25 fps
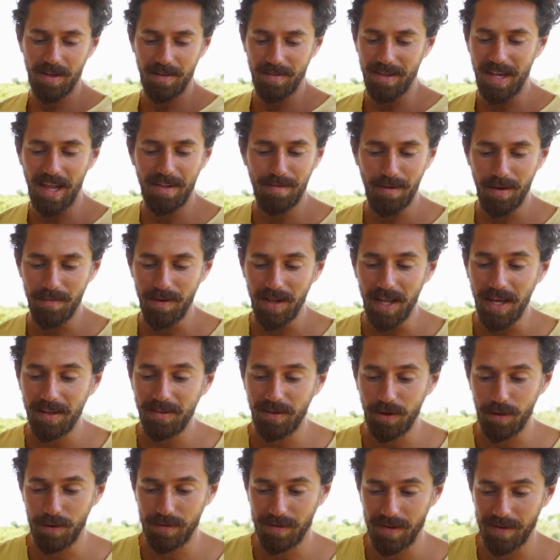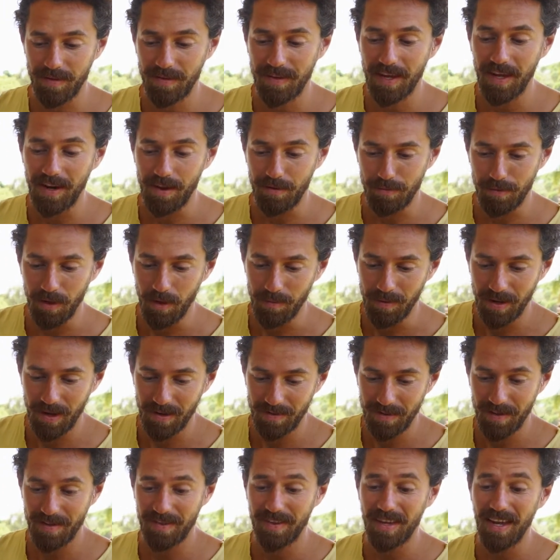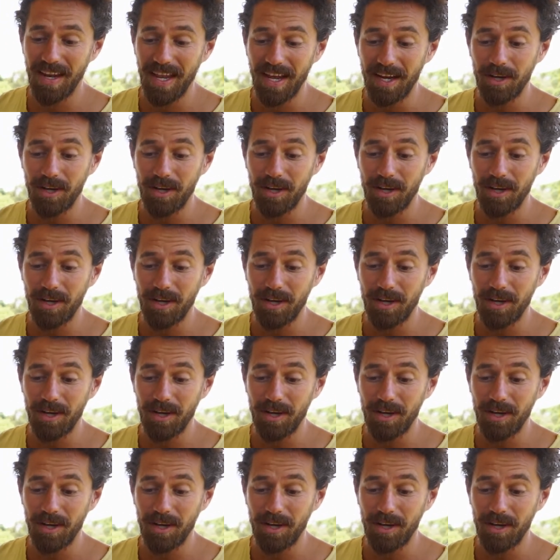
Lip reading: So that's why we like to use the skin as well, because the skin